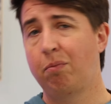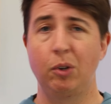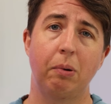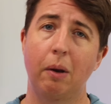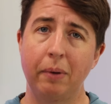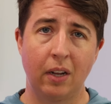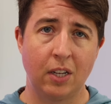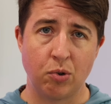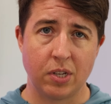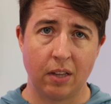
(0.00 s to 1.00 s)
you're probably not
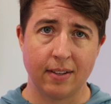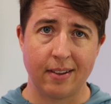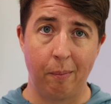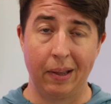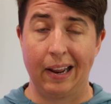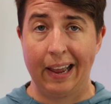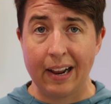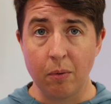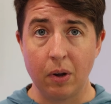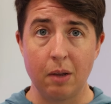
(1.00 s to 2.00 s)
interested in this helmet
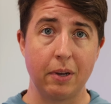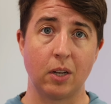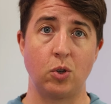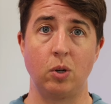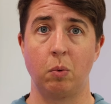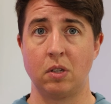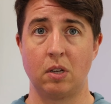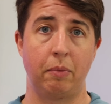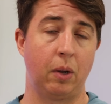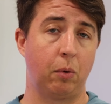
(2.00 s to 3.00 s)
anyway, because you want
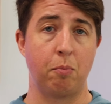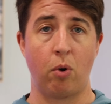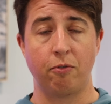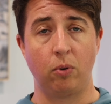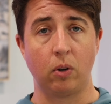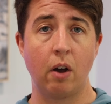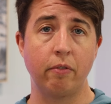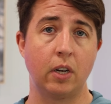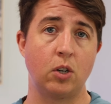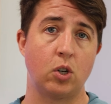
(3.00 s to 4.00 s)
something with more full
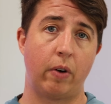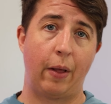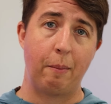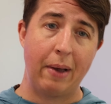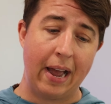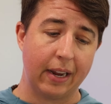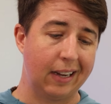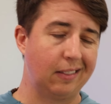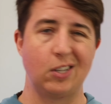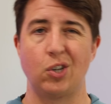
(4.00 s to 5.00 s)
coverage around the back,
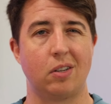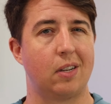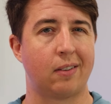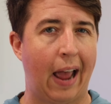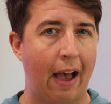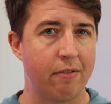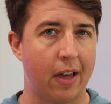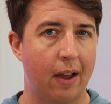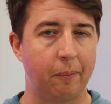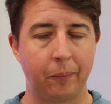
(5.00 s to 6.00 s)
and this just doesn't have
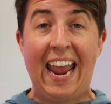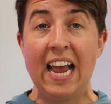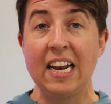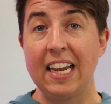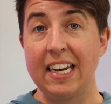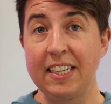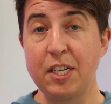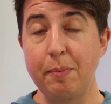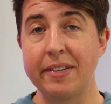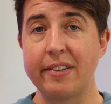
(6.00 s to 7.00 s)
that. And it
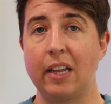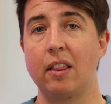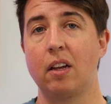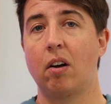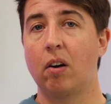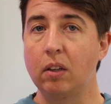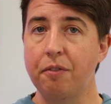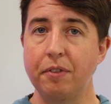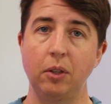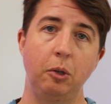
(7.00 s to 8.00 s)
needs to be said that all
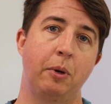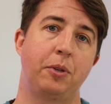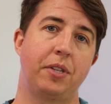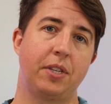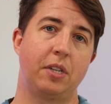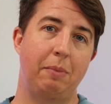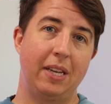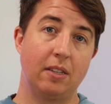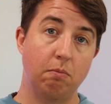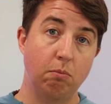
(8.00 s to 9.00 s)
of the Lumos system
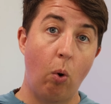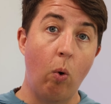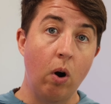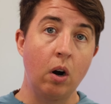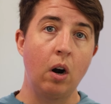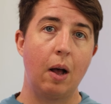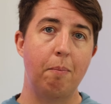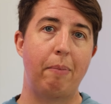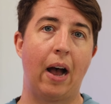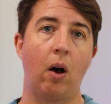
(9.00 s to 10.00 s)
is more
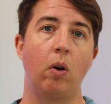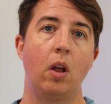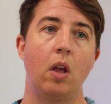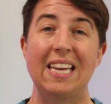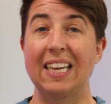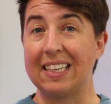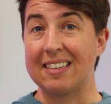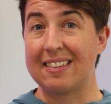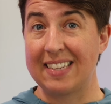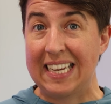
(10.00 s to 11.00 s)
about being
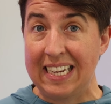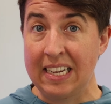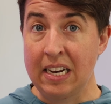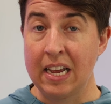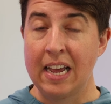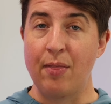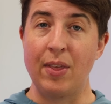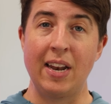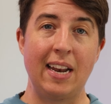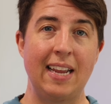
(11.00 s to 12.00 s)
seen
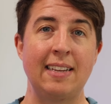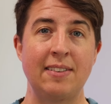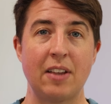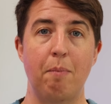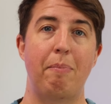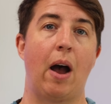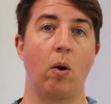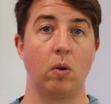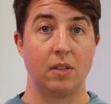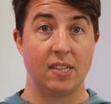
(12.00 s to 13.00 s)
than it is
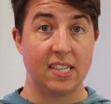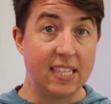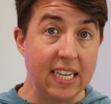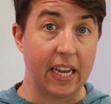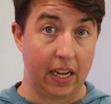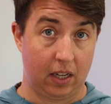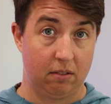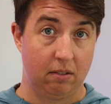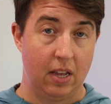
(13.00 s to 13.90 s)
about seeing.